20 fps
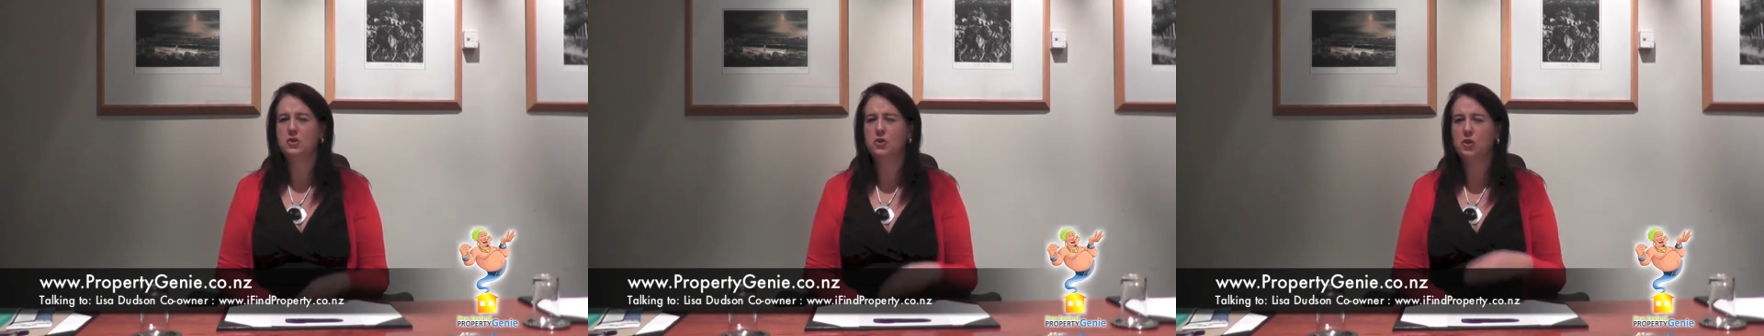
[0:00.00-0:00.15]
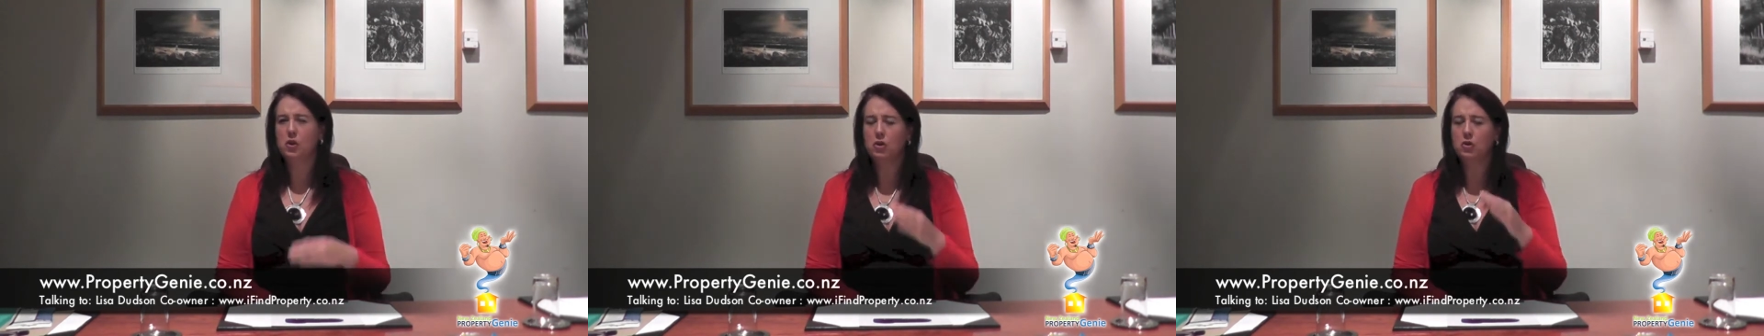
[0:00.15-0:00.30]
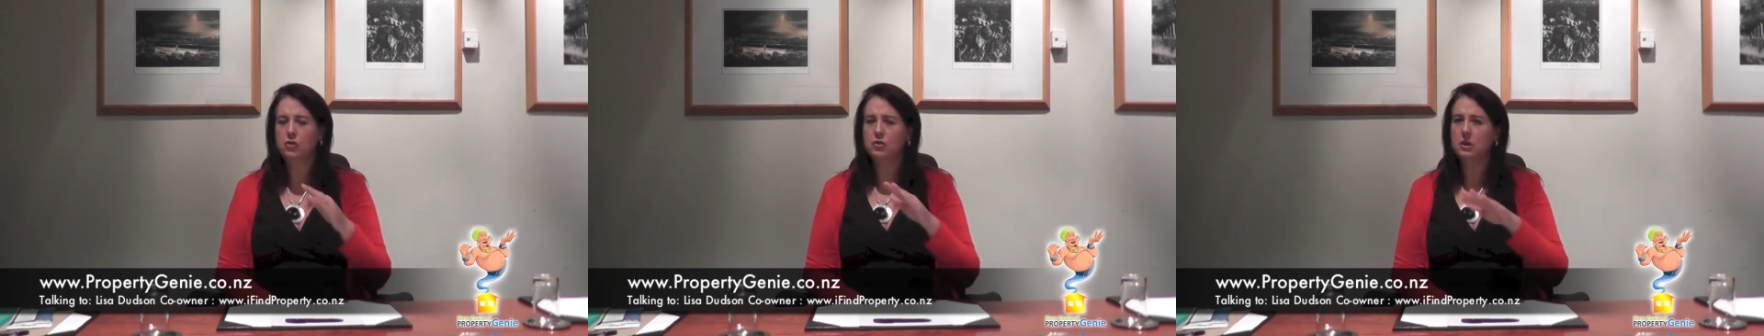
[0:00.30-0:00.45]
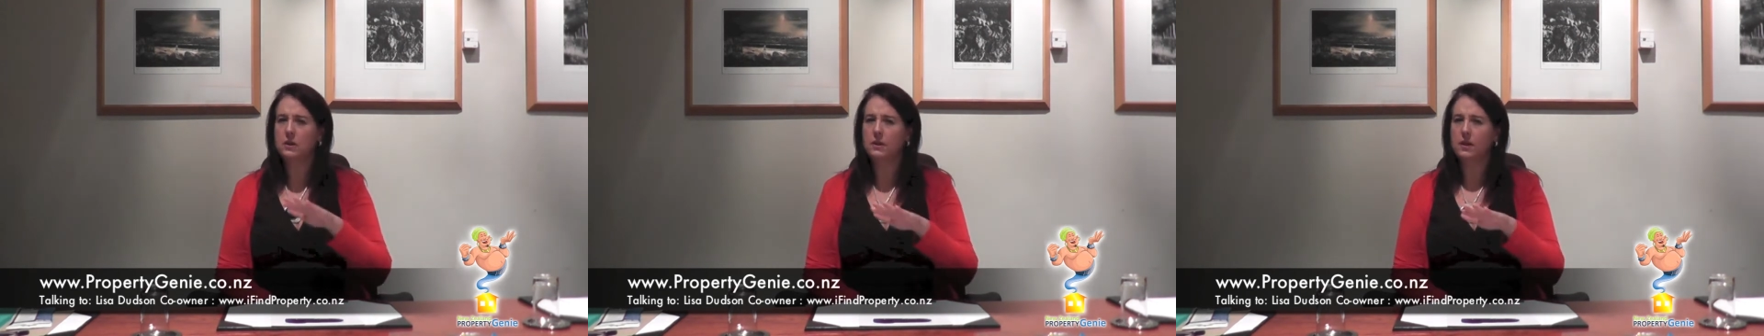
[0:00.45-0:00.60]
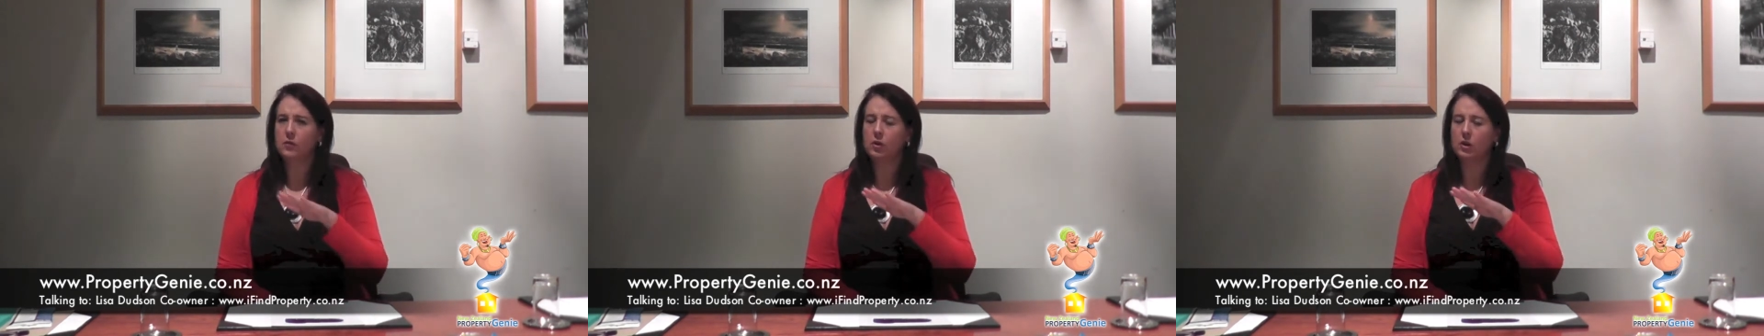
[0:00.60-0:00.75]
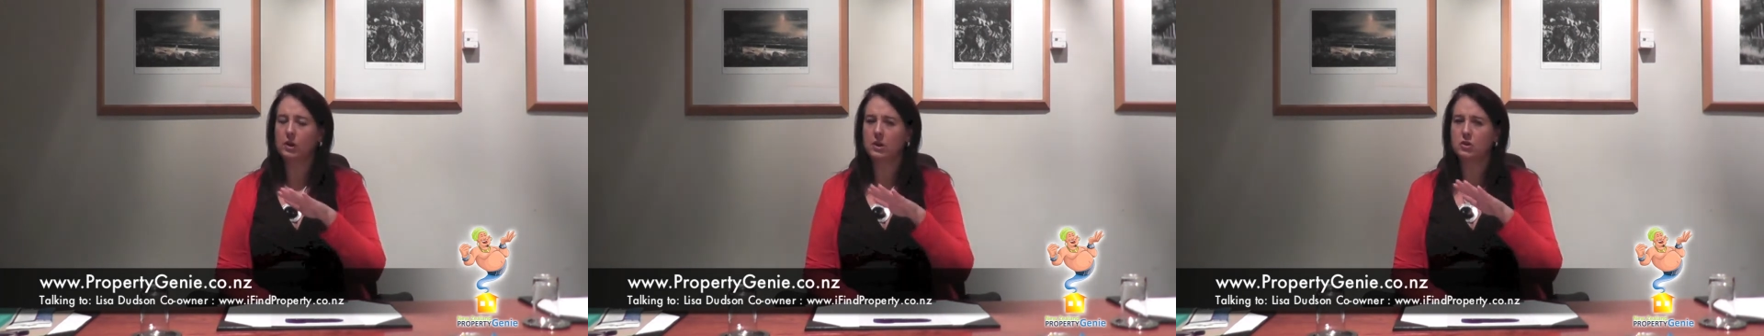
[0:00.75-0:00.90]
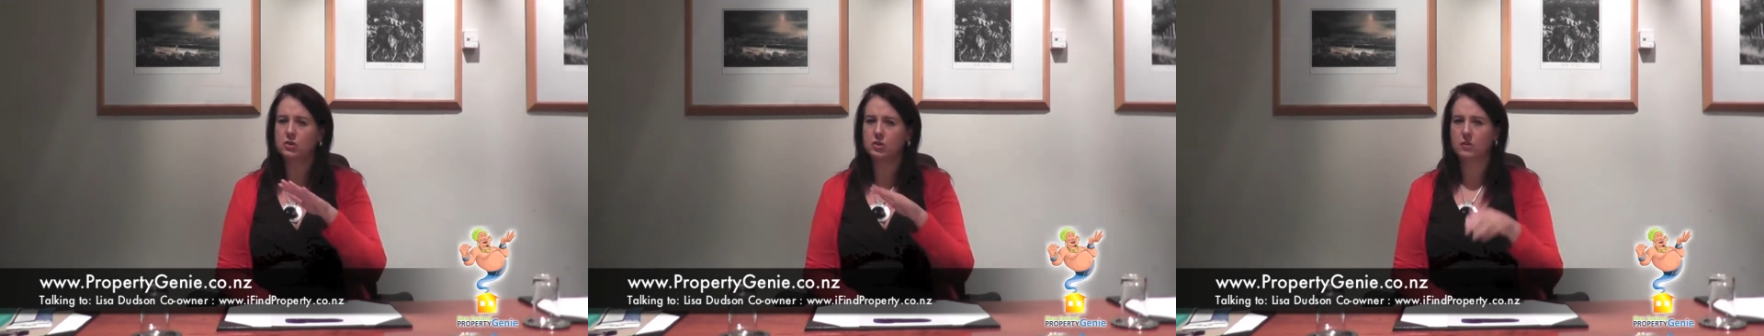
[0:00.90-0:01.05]
usually they've got
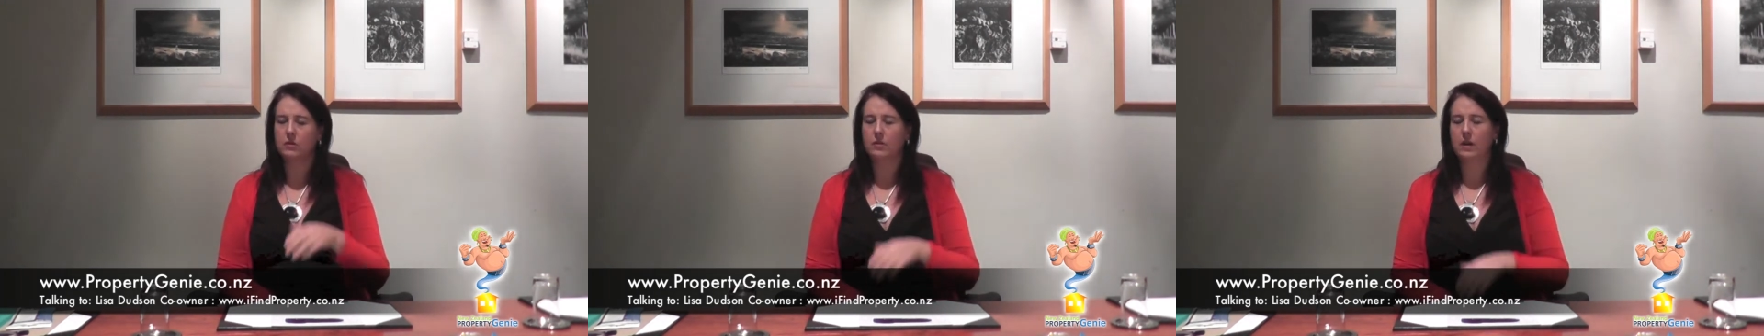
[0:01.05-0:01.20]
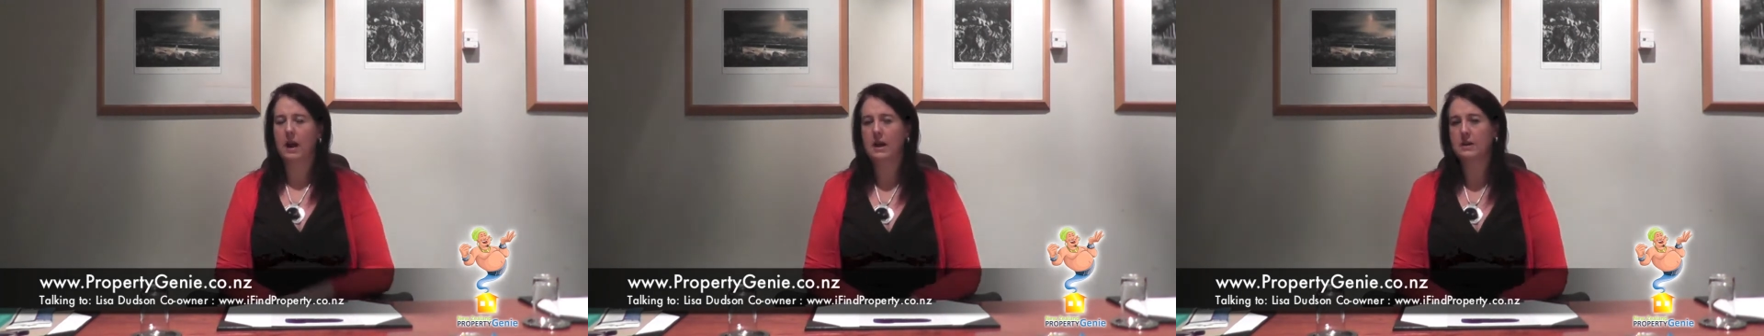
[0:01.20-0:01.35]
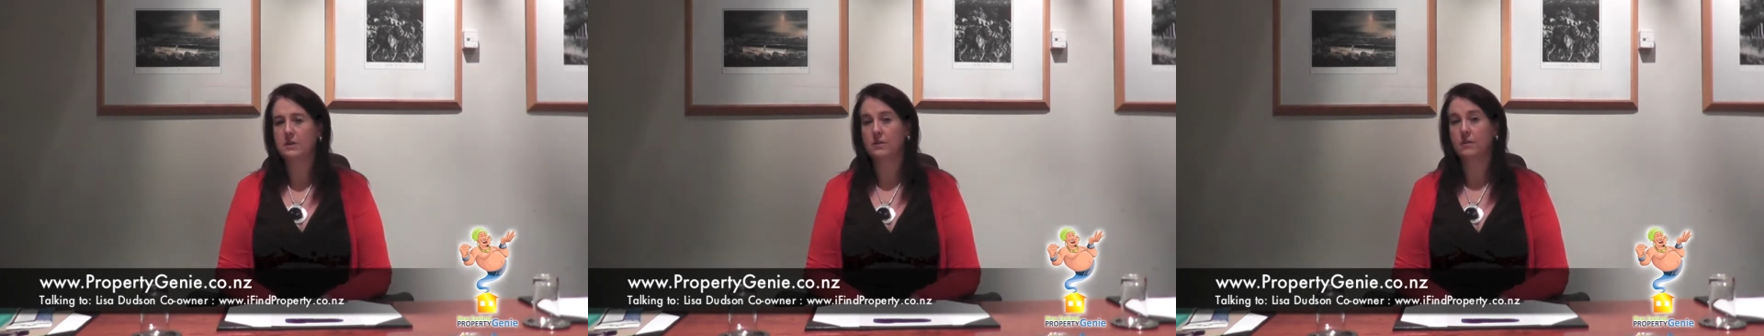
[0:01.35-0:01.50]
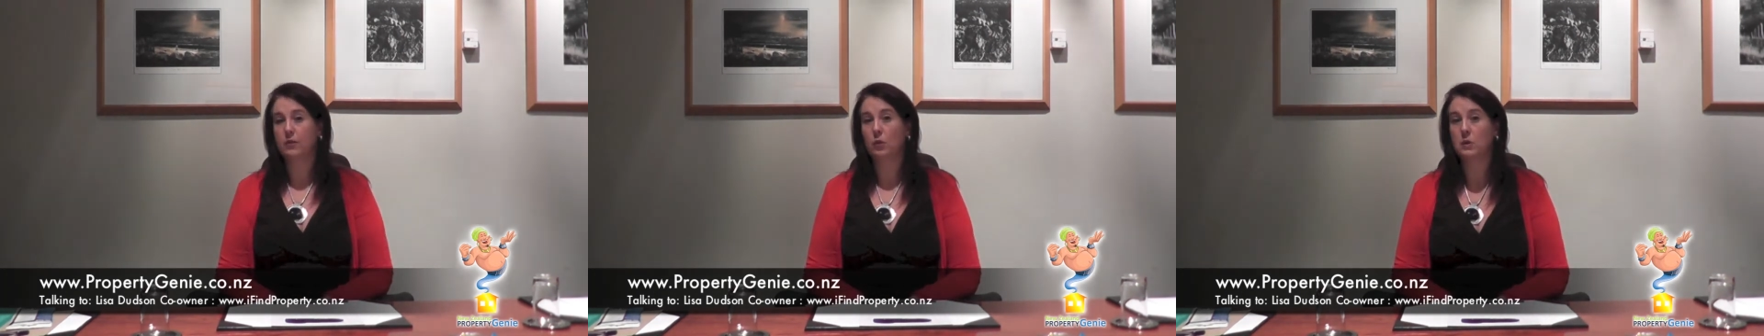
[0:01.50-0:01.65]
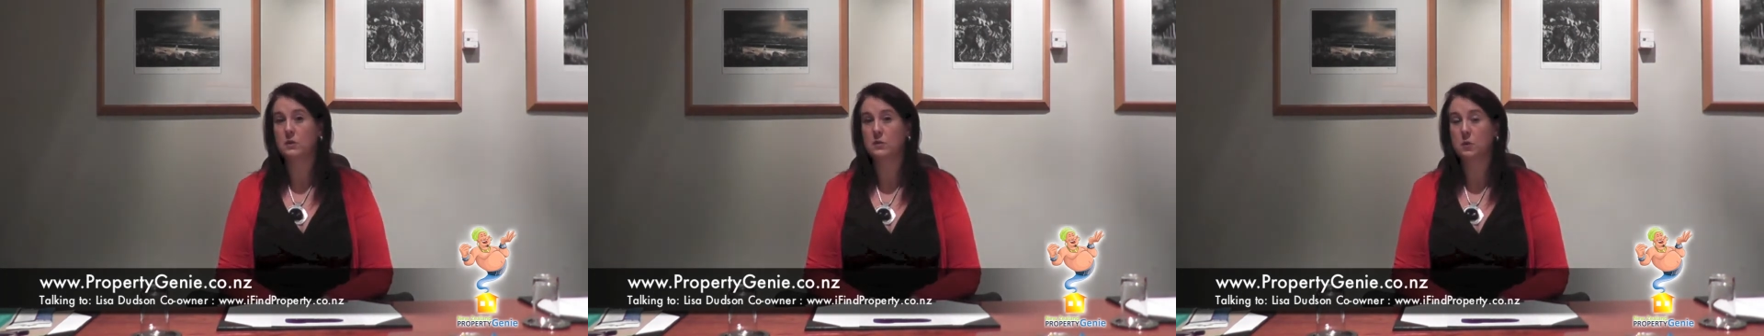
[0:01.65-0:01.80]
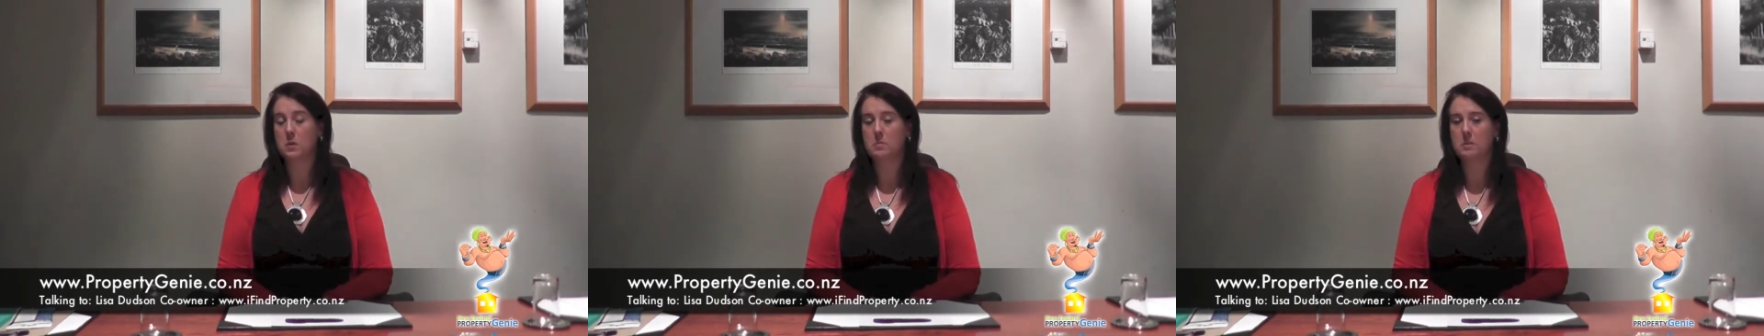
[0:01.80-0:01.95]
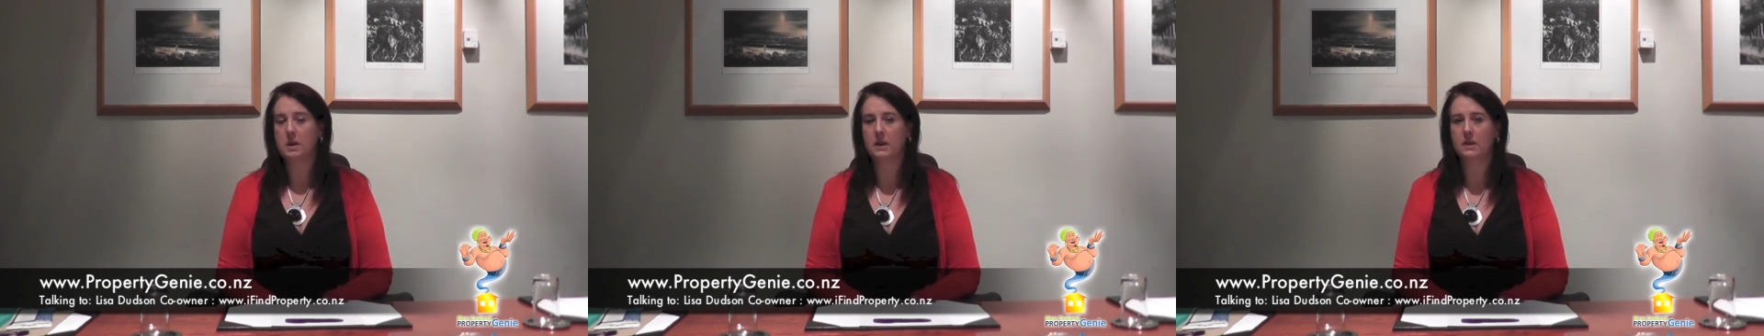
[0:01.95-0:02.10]
an issue under 40
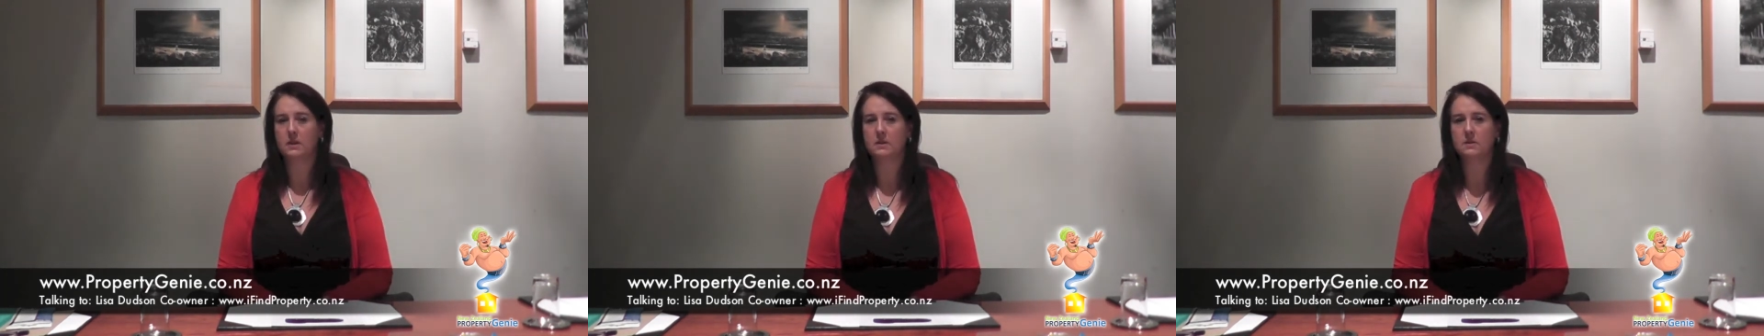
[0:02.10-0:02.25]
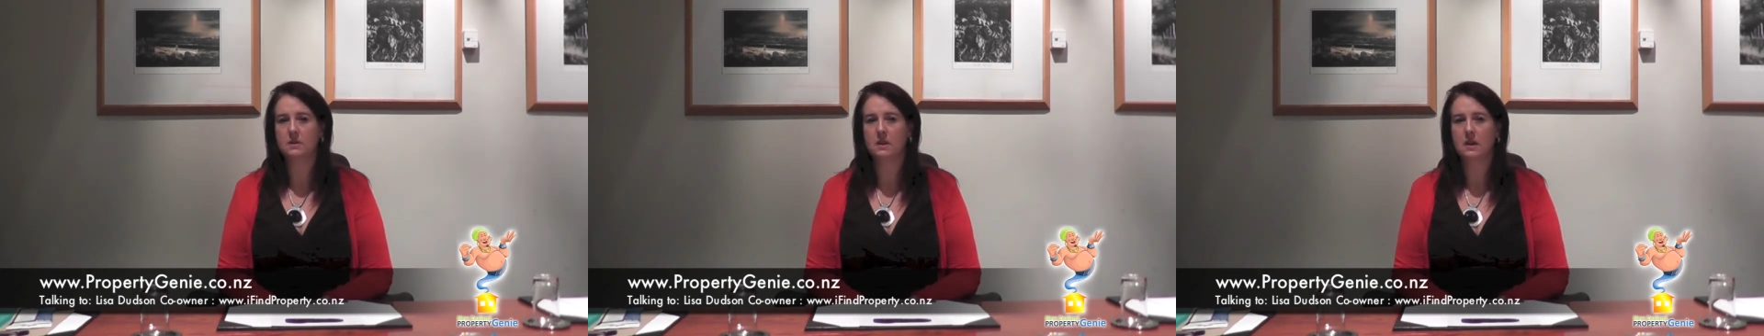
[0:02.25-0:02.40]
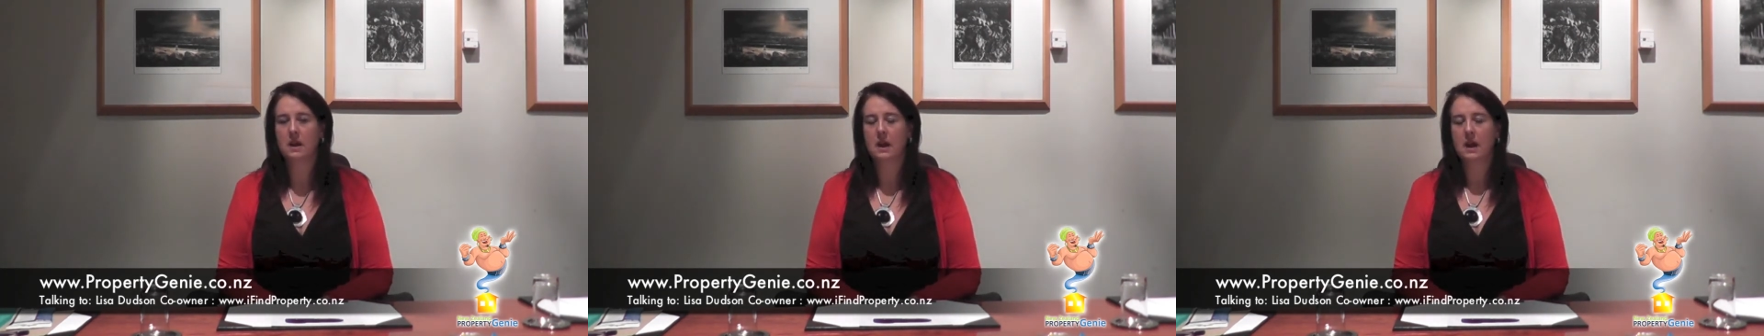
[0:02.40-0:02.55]
square metres,